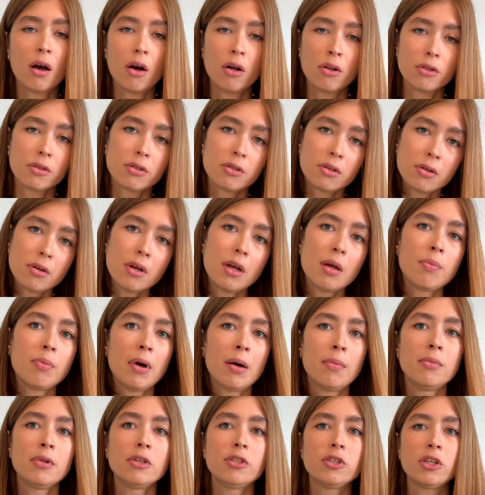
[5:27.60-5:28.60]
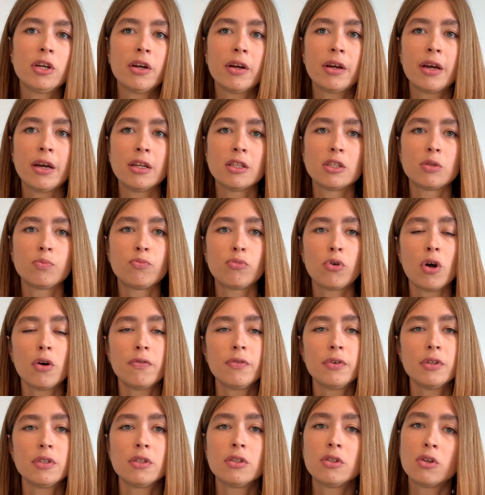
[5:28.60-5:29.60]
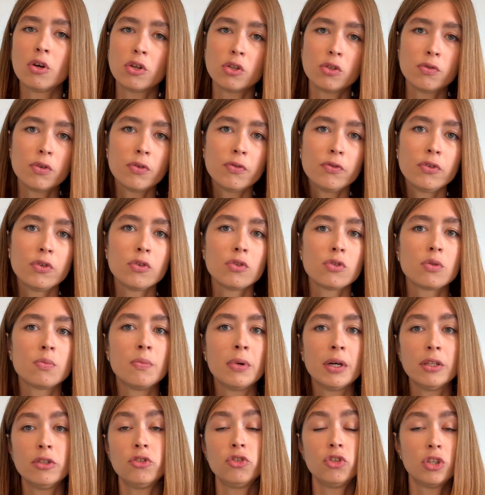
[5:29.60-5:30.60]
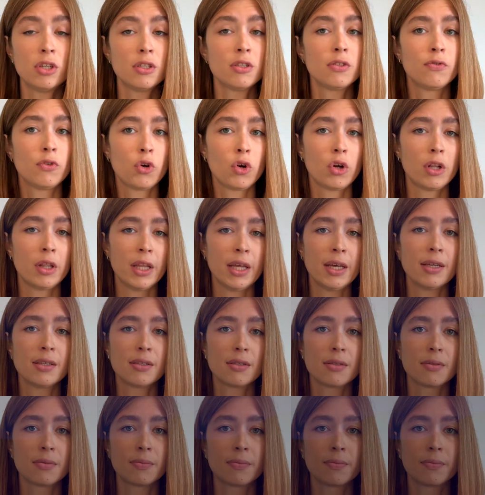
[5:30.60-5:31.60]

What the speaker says: Also, a publisher gets profit not for views but just for clicks.